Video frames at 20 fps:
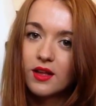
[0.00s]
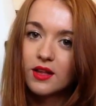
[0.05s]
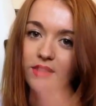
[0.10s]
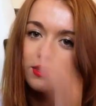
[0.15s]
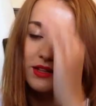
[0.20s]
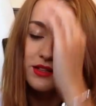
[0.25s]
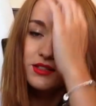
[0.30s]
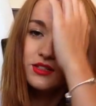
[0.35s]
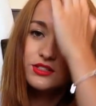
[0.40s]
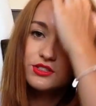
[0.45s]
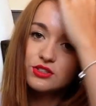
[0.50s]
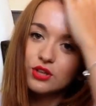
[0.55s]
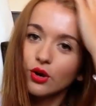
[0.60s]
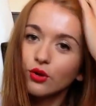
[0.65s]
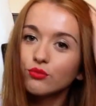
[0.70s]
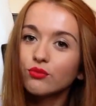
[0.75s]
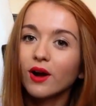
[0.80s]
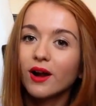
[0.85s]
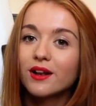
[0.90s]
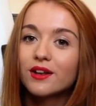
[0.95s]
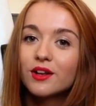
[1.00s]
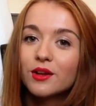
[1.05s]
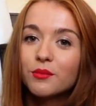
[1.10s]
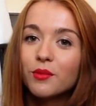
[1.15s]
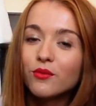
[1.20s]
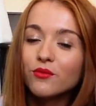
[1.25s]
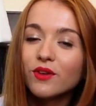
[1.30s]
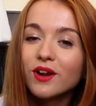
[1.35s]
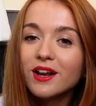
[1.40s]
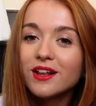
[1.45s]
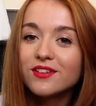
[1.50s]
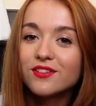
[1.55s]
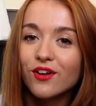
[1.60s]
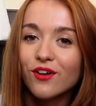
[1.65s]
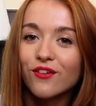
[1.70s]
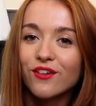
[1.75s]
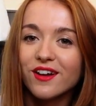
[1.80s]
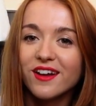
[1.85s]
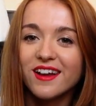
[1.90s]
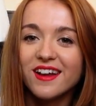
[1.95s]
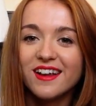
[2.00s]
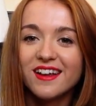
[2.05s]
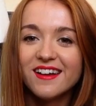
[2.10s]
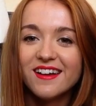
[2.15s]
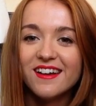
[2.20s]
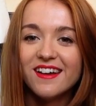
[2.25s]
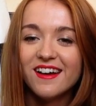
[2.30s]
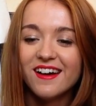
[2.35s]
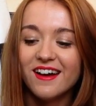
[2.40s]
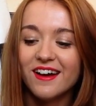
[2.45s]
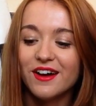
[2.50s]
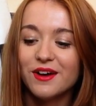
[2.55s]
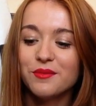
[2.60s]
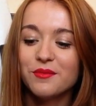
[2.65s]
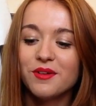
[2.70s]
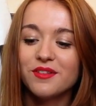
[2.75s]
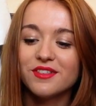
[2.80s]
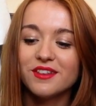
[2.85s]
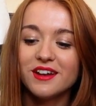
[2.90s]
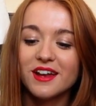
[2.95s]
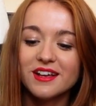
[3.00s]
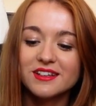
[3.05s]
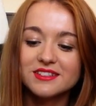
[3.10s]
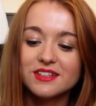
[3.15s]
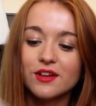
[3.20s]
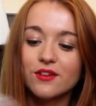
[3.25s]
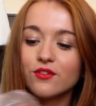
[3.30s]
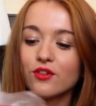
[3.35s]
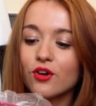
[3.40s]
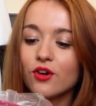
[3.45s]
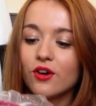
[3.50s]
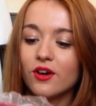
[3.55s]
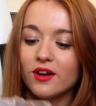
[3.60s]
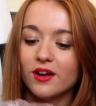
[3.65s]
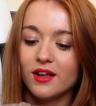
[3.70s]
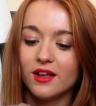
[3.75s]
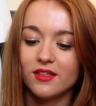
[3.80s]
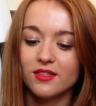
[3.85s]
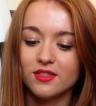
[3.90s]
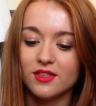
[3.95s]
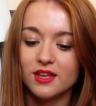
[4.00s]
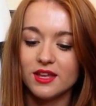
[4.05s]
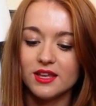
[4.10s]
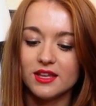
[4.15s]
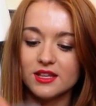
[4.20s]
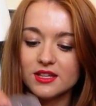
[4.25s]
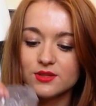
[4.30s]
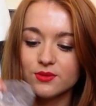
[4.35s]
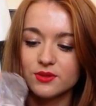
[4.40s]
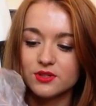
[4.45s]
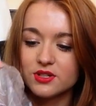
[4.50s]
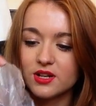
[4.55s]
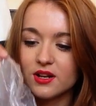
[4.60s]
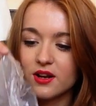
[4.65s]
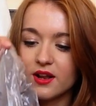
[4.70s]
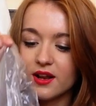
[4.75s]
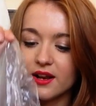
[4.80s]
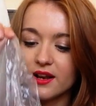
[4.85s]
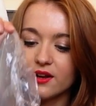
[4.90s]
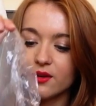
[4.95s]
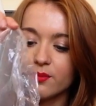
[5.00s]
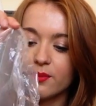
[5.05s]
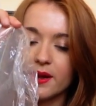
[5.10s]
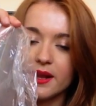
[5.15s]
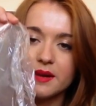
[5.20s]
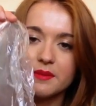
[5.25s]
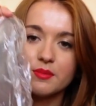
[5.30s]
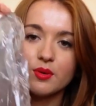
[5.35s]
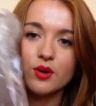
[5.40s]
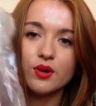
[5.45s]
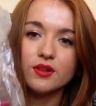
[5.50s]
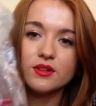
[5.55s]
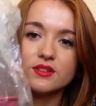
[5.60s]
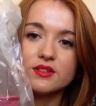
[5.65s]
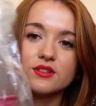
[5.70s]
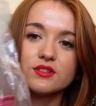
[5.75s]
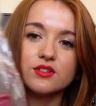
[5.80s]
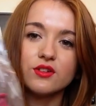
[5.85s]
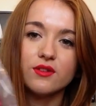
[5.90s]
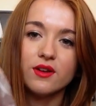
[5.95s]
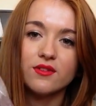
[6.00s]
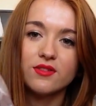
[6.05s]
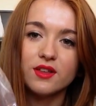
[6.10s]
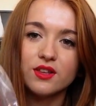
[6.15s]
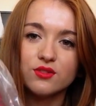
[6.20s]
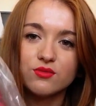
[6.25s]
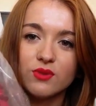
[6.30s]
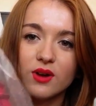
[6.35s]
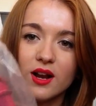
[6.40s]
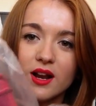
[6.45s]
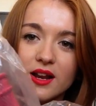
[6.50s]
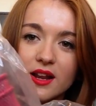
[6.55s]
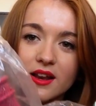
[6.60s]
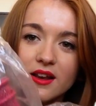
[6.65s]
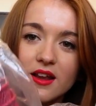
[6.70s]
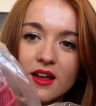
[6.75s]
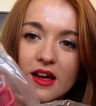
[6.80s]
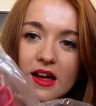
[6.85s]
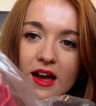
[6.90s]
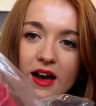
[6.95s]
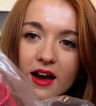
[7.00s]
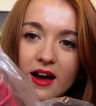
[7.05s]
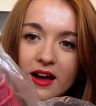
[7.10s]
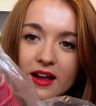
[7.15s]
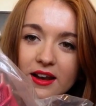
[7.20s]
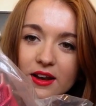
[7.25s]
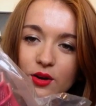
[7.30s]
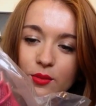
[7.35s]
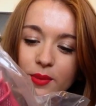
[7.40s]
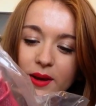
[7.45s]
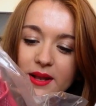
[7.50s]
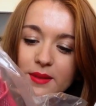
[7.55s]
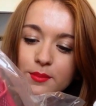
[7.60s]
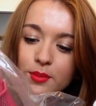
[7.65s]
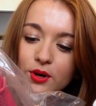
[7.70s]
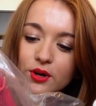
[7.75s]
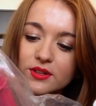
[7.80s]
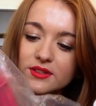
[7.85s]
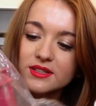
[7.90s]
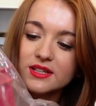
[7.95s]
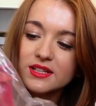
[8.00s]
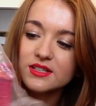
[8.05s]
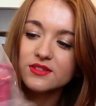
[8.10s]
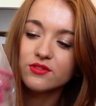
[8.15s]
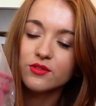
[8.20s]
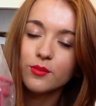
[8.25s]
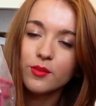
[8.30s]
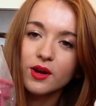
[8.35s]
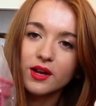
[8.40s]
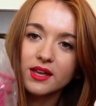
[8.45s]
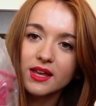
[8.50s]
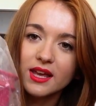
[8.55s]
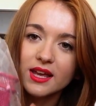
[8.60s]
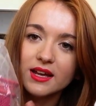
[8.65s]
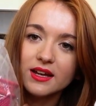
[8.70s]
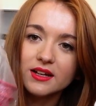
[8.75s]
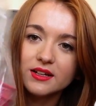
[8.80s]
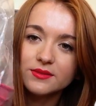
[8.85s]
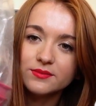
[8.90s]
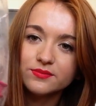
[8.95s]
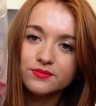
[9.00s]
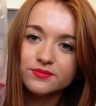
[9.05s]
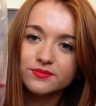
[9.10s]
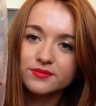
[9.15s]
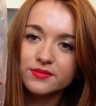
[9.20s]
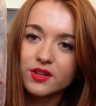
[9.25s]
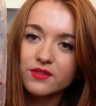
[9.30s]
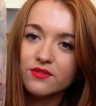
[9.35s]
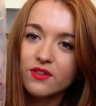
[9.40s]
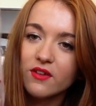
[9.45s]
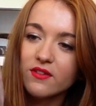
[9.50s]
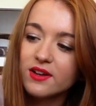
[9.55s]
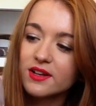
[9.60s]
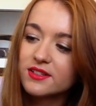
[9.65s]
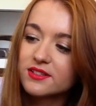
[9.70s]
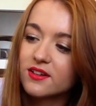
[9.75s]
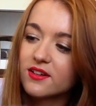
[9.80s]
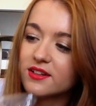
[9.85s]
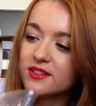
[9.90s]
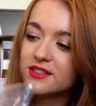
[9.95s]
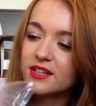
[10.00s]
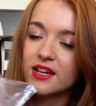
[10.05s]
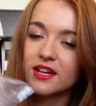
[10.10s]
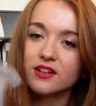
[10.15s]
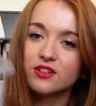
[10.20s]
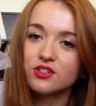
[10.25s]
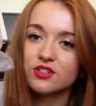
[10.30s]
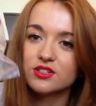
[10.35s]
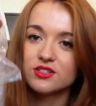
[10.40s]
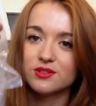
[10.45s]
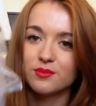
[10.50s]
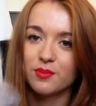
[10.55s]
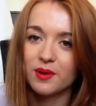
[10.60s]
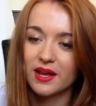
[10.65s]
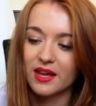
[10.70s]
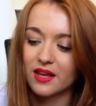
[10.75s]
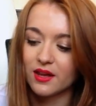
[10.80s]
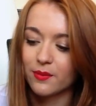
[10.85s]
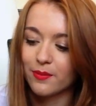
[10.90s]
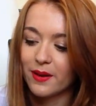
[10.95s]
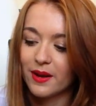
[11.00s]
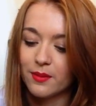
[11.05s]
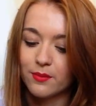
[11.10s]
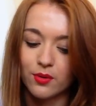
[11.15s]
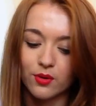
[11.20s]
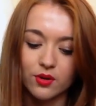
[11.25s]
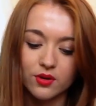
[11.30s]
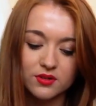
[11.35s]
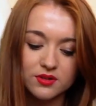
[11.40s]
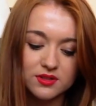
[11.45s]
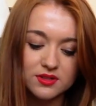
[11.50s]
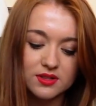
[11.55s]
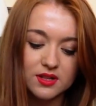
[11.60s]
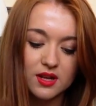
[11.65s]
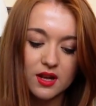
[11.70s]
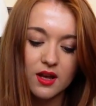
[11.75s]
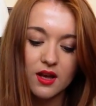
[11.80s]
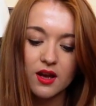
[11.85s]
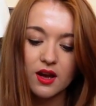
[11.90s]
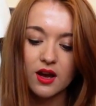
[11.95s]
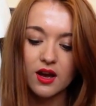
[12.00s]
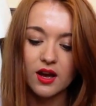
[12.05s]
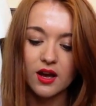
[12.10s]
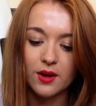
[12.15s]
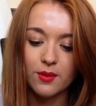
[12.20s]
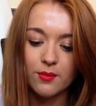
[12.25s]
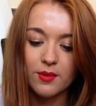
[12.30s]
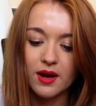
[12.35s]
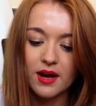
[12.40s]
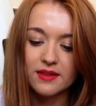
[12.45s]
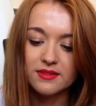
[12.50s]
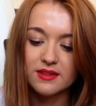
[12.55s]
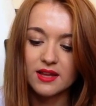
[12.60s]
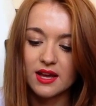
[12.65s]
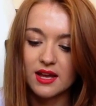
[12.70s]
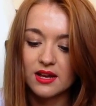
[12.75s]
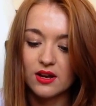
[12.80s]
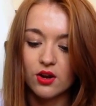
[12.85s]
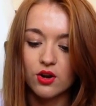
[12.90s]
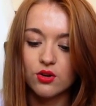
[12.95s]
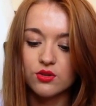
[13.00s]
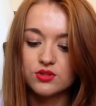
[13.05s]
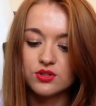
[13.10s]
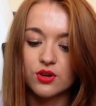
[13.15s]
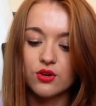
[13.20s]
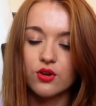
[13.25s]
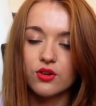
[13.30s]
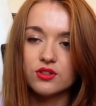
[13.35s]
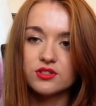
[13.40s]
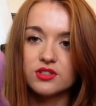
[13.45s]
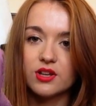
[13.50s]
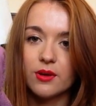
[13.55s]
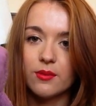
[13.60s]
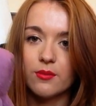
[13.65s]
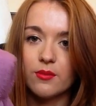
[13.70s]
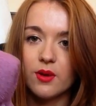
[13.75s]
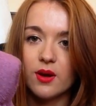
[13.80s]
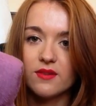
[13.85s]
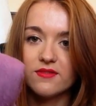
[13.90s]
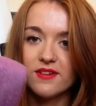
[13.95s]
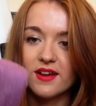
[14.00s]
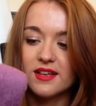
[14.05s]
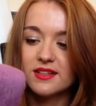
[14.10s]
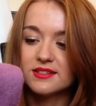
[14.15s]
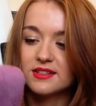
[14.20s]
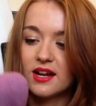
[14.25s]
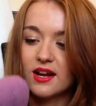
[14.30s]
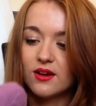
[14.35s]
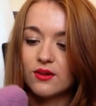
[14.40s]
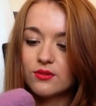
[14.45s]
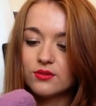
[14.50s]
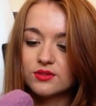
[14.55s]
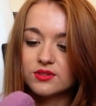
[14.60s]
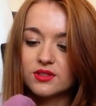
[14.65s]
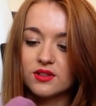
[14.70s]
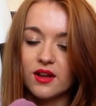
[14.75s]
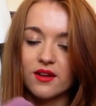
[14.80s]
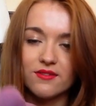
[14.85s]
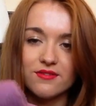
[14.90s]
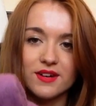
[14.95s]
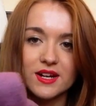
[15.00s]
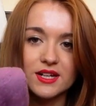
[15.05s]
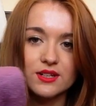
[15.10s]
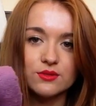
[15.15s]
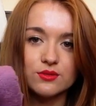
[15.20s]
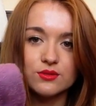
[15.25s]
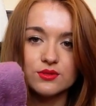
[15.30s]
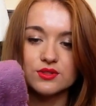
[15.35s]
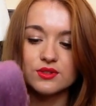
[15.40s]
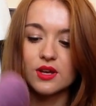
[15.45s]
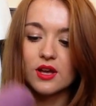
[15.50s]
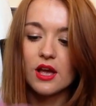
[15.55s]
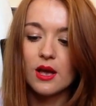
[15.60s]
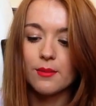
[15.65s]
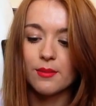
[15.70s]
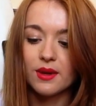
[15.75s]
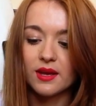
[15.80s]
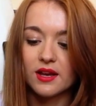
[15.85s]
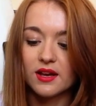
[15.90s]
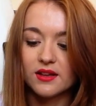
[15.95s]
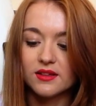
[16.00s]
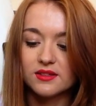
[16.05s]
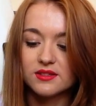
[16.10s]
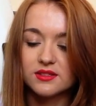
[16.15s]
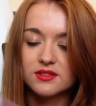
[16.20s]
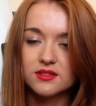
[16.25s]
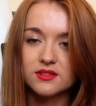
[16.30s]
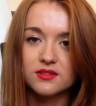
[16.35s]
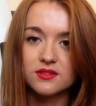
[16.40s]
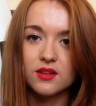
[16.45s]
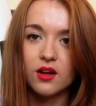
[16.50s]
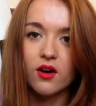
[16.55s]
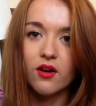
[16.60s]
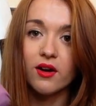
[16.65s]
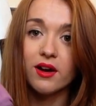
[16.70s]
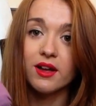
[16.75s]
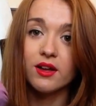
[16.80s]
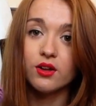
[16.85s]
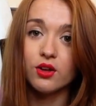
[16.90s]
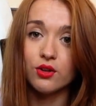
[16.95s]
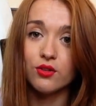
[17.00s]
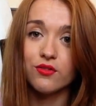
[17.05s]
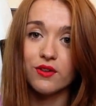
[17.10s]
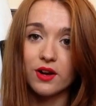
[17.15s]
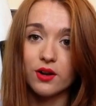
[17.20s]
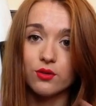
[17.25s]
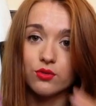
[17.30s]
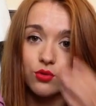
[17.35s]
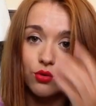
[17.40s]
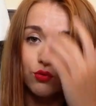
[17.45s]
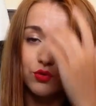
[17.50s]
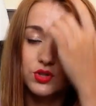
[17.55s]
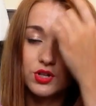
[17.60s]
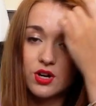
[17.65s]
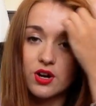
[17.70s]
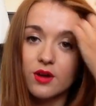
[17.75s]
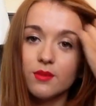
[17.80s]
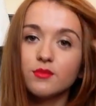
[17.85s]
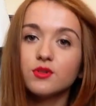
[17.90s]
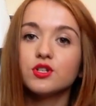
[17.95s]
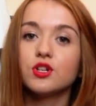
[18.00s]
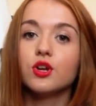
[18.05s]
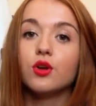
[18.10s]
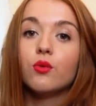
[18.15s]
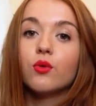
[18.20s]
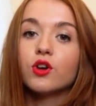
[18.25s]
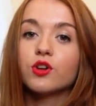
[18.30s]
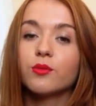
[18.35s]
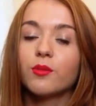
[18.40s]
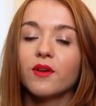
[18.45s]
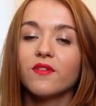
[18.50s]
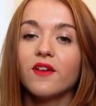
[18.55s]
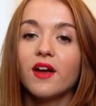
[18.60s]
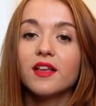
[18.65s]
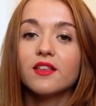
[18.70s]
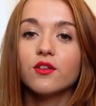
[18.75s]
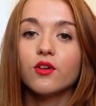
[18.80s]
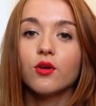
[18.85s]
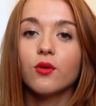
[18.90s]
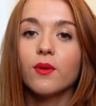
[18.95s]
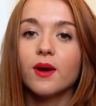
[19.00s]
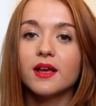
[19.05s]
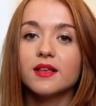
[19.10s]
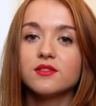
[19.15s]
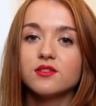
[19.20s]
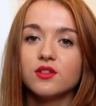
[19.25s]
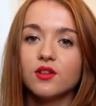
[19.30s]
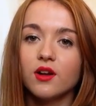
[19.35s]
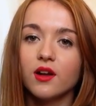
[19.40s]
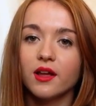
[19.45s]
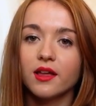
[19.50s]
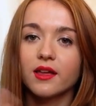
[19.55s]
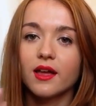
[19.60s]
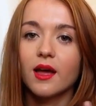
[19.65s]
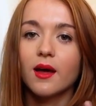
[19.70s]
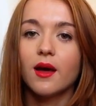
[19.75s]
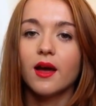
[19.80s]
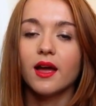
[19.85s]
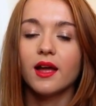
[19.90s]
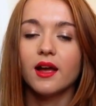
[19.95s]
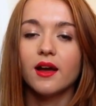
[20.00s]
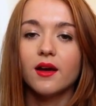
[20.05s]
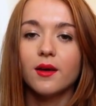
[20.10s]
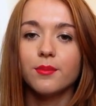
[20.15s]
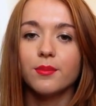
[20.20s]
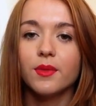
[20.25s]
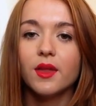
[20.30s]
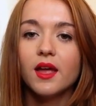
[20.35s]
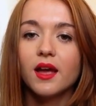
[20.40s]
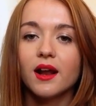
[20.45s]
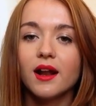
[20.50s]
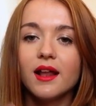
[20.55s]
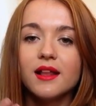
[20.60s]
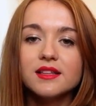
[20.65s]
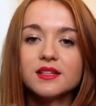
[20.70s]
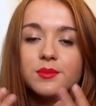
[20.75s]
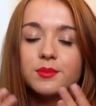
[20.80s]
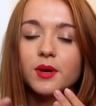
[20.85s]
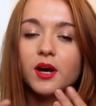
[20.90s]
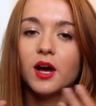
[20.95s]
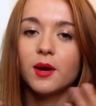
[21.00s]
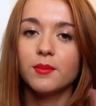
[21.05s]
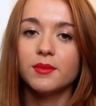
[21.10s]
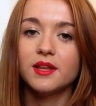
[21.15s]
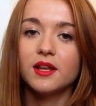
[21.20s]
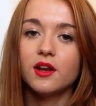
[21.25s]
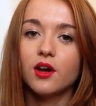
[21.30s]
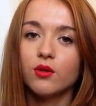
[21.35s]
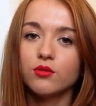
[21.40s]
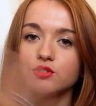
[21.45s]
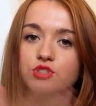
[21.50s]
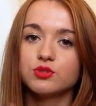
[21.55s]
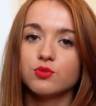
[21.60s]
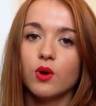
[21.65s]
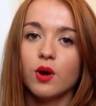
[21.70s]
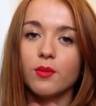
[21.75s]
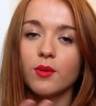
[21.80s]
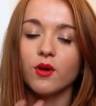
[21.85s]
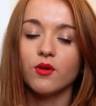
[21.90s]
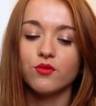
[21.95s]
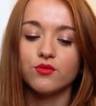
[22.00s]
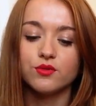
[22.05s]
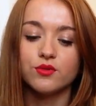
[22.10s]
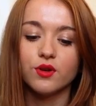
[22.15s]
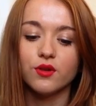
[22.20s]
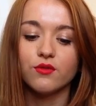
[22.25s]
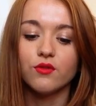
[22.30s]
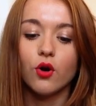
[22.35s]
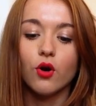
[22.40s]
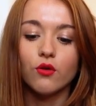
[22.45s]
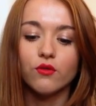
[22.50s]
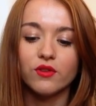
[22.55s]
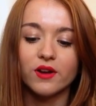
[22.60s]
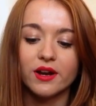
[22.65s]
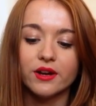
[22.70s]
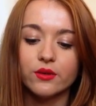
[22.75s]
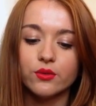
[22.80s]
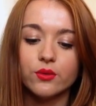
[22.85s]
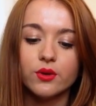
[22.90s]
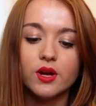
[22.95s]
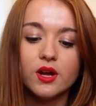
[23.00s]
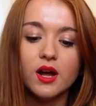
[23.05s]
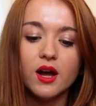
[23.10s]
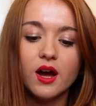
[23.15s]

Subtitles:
This is so random, I'm really sorry. The next thing I've got is these, which are like little pen pots. Sorry, I think it's rattling. Little pen pots, these are from IKEA. Very exciting, just pink pen pots. And then I also got some face towels, like flannels, because I use flannels all the time to wash my face. I always do like a cleansing balm and then I'll just wipe it off with a hot flannel.